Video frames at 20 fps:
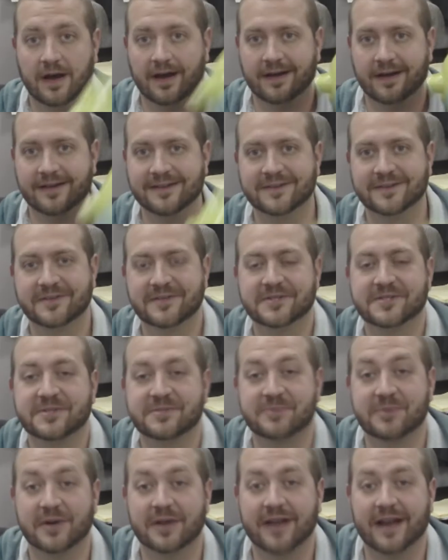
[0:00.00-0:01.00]
Hi, this
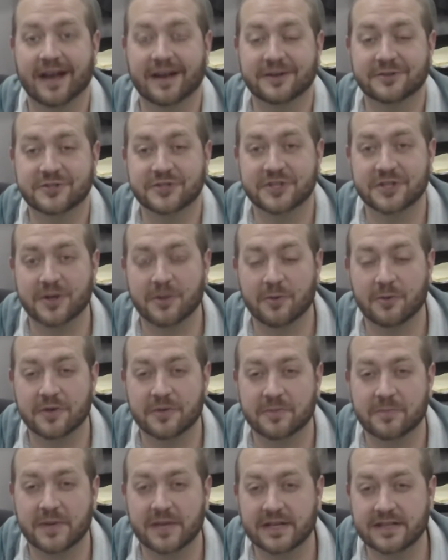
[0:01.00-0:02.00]
is Brett Houchin
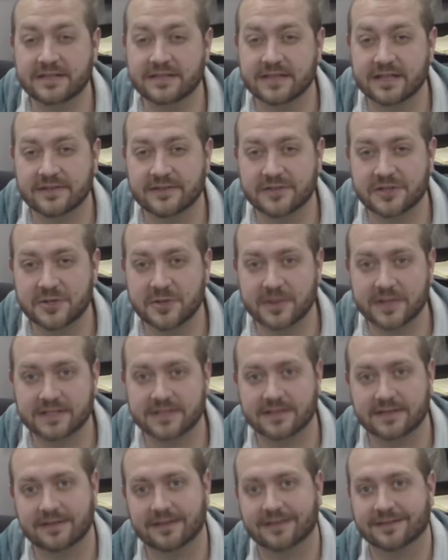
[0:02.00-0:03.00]
with
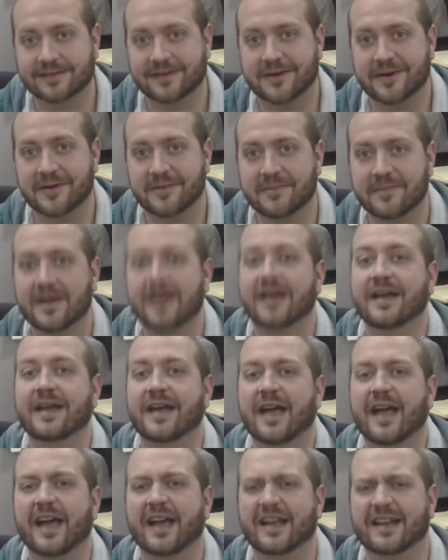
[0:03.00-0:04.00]
PennySaverUSA.com,
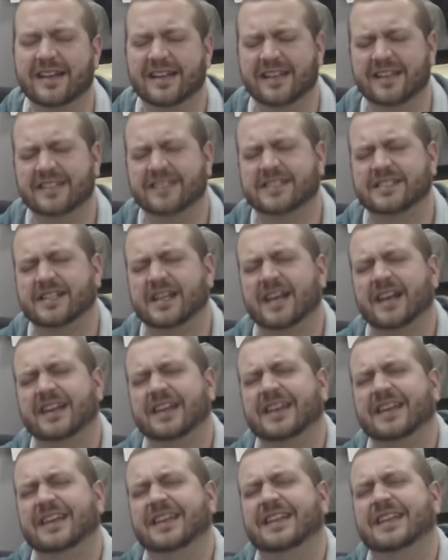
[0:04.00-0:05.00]
and it's
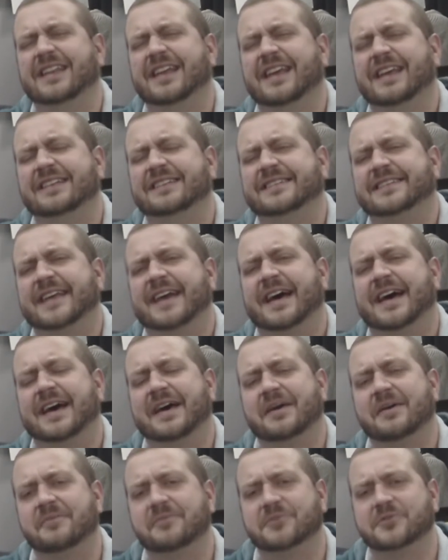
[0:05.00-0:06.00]
again that
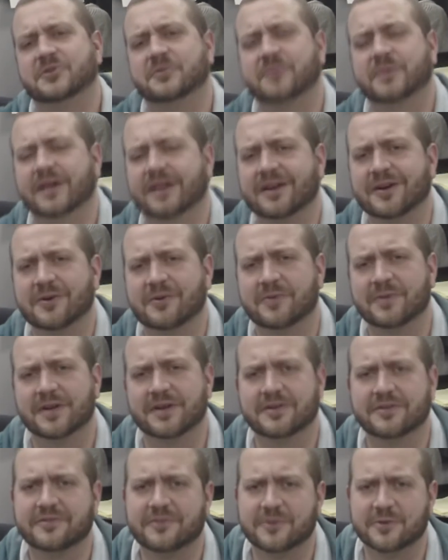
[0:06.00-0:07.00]
time to pick our
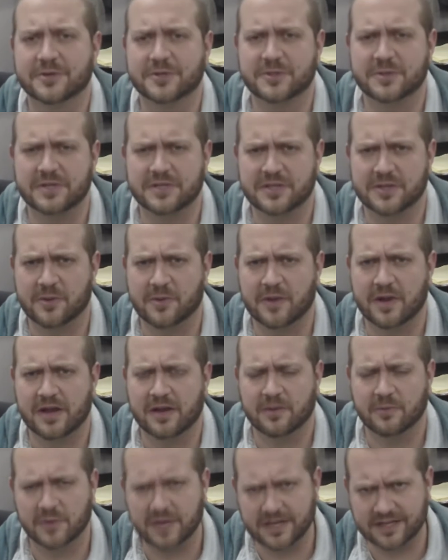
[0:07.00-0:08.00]
winner for
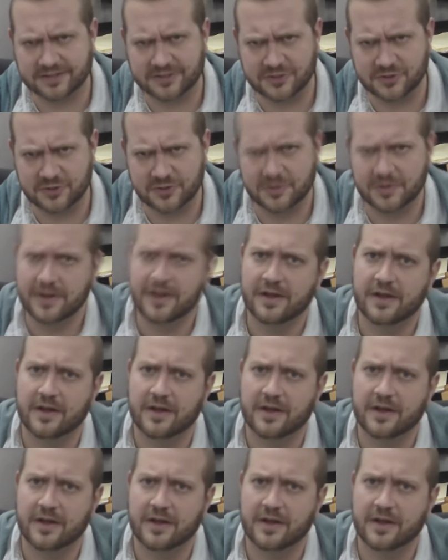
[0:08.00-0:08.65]
Tweet2Win Week 2